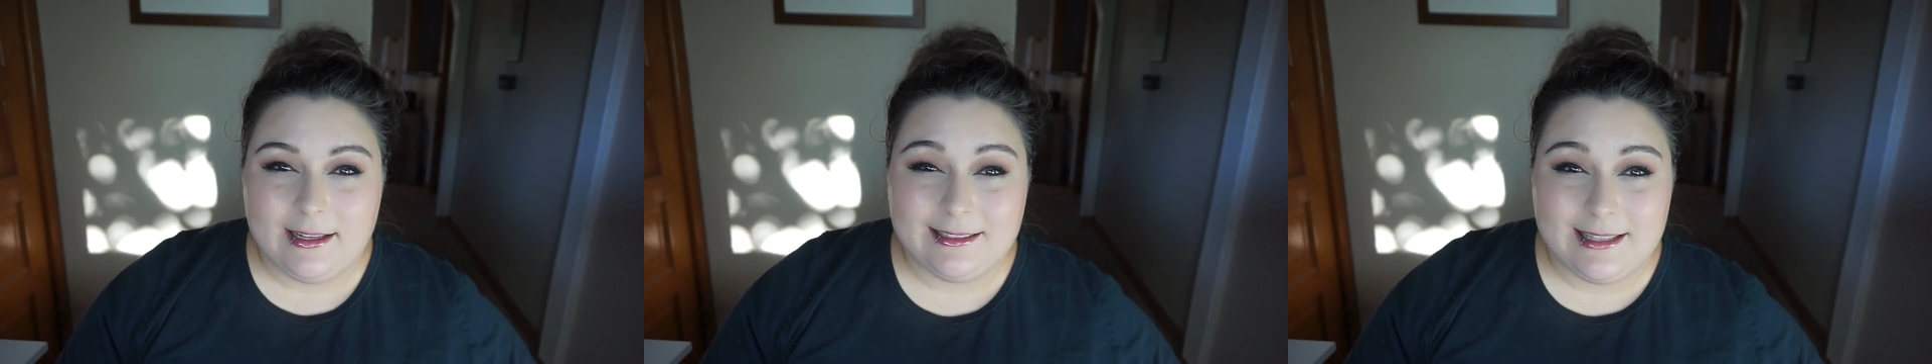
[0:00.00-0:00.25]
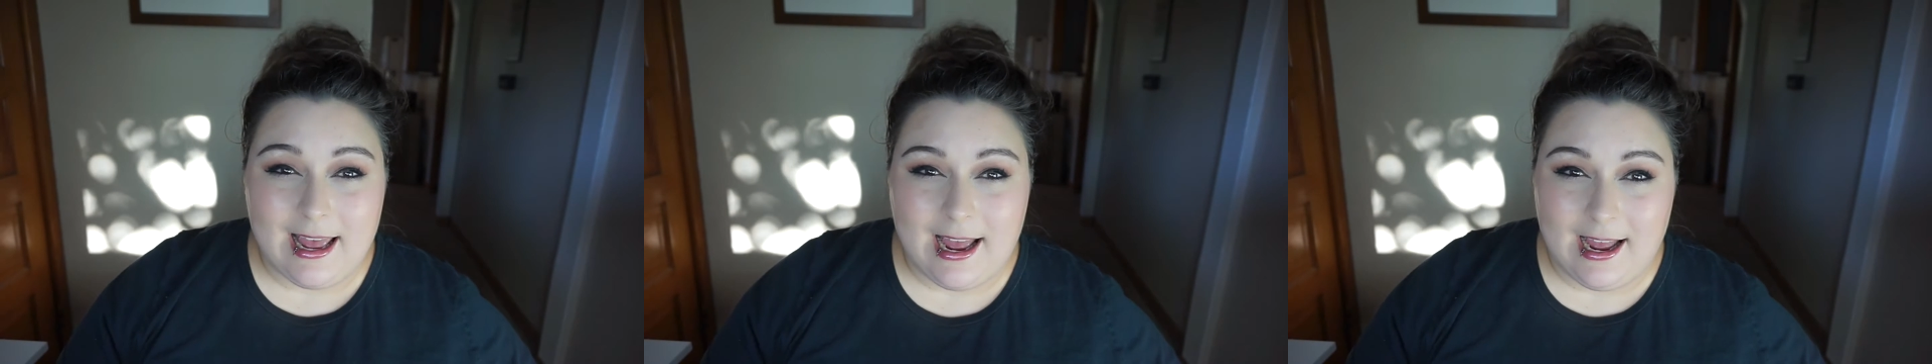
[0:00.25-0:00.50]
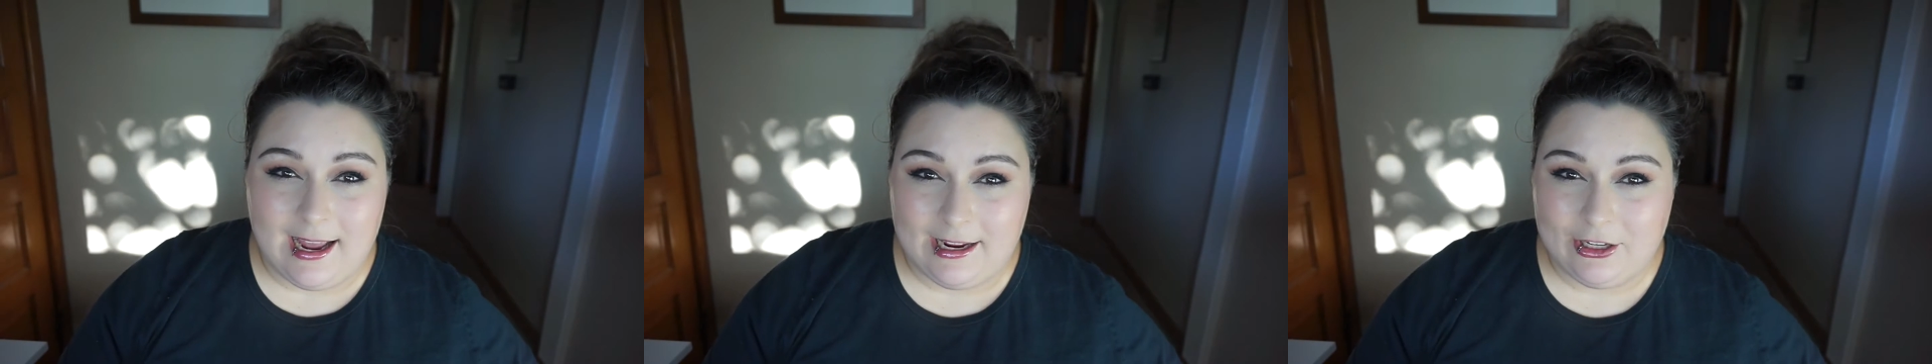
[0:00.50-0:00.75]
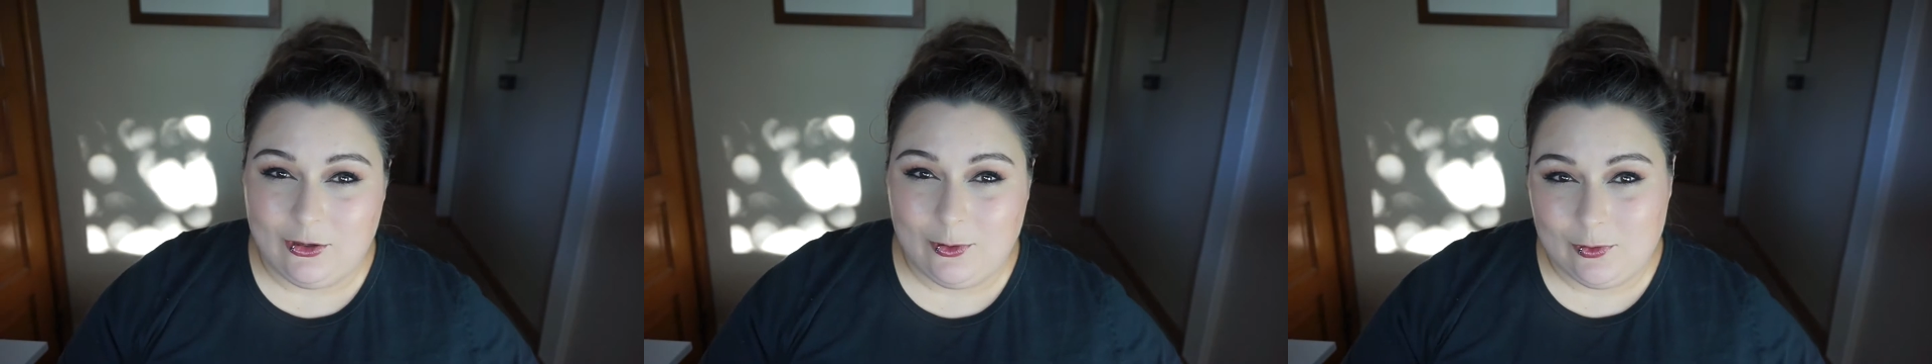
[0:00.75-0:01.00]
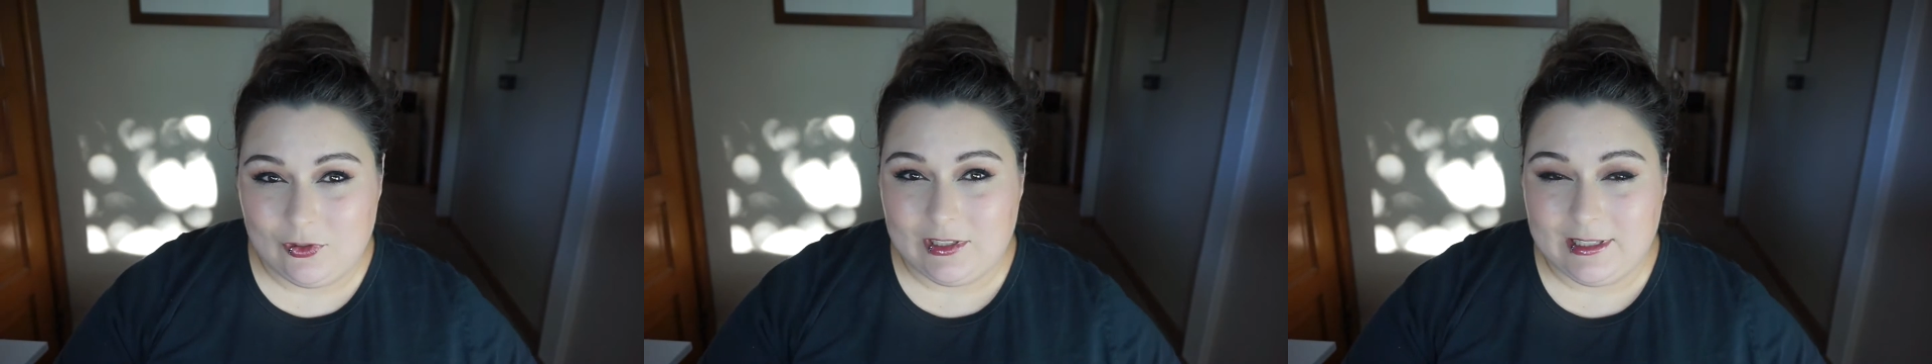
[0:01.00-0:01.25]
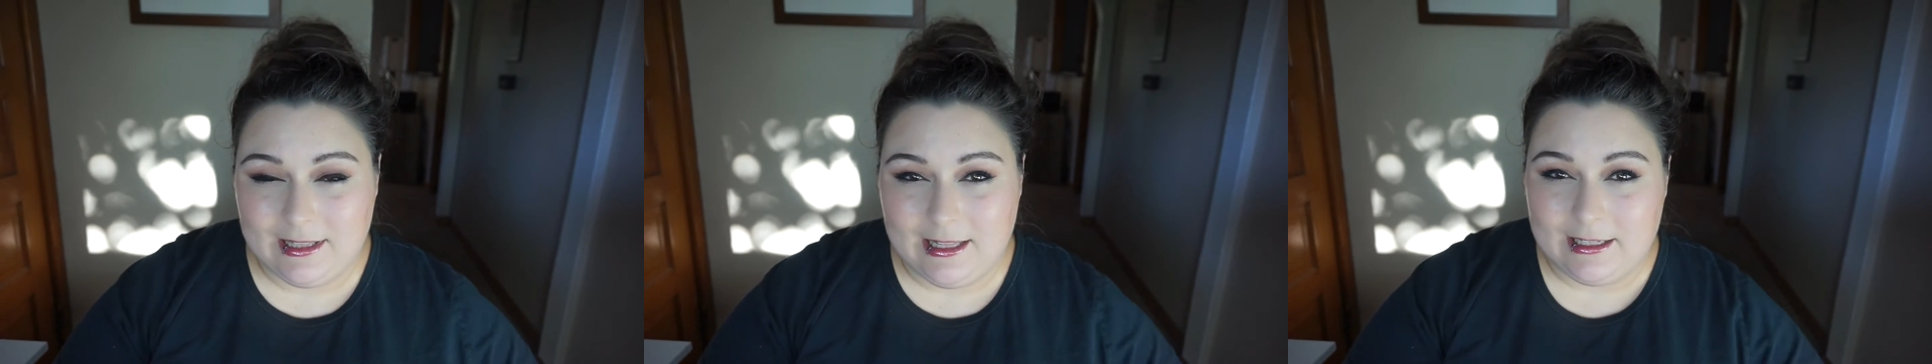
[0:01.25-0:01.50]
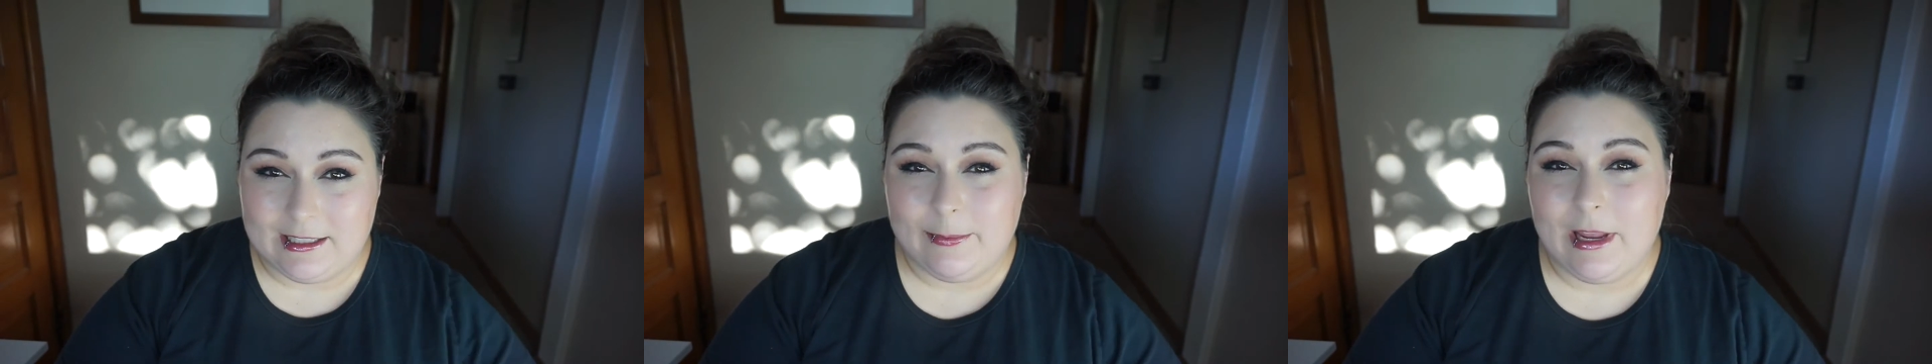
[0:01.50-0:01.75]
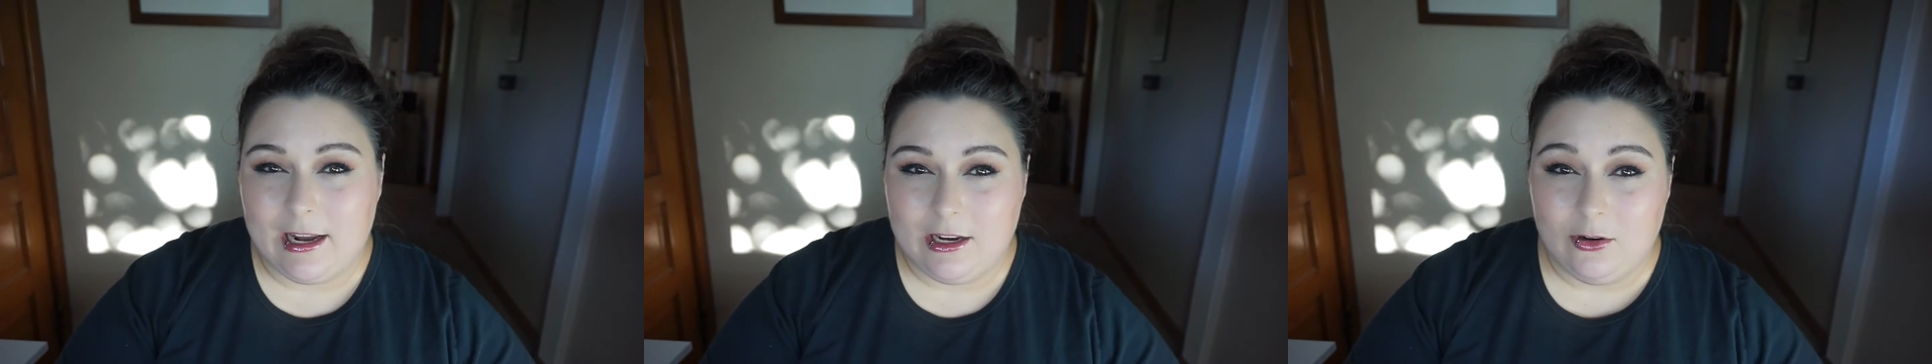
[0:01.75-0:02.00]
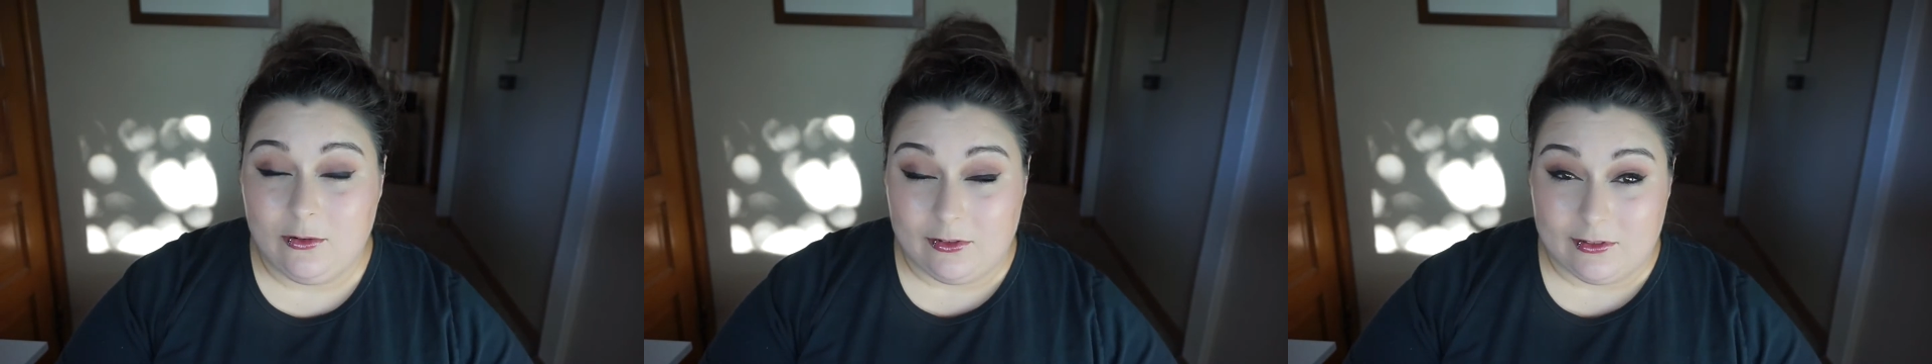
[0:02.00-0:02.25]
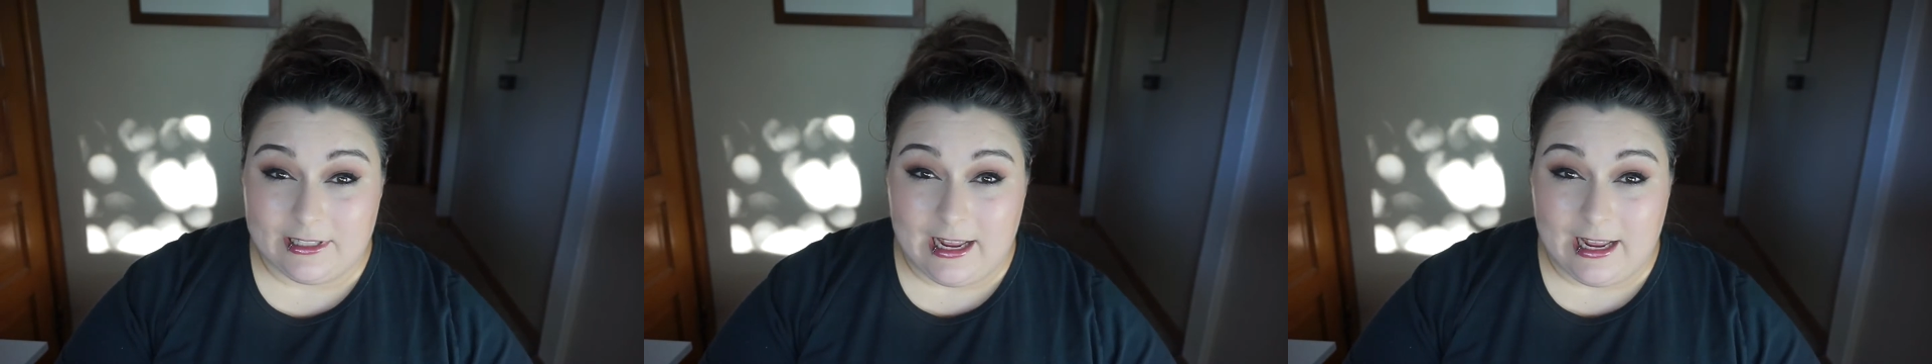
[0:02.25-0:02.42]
is that I used the spaghetti noodles